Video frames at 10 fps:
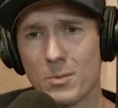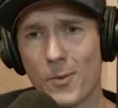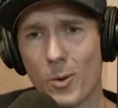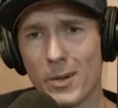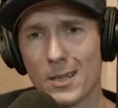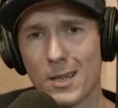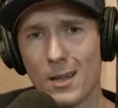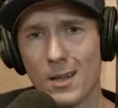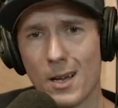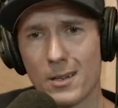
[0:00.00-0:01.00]
before we get the
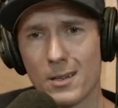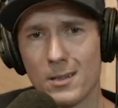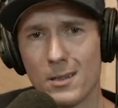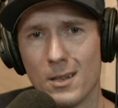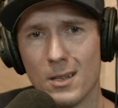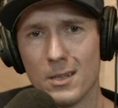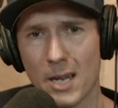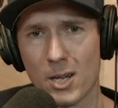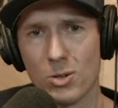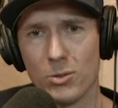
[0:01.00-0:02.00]
hell out of here? Yeah. Is
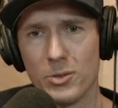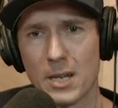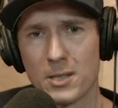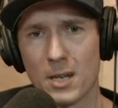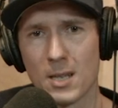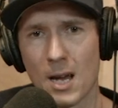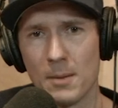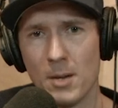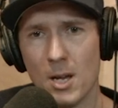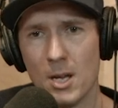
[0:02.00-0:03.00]
that cool? You guys got
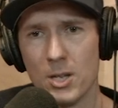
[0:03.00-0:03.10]
time?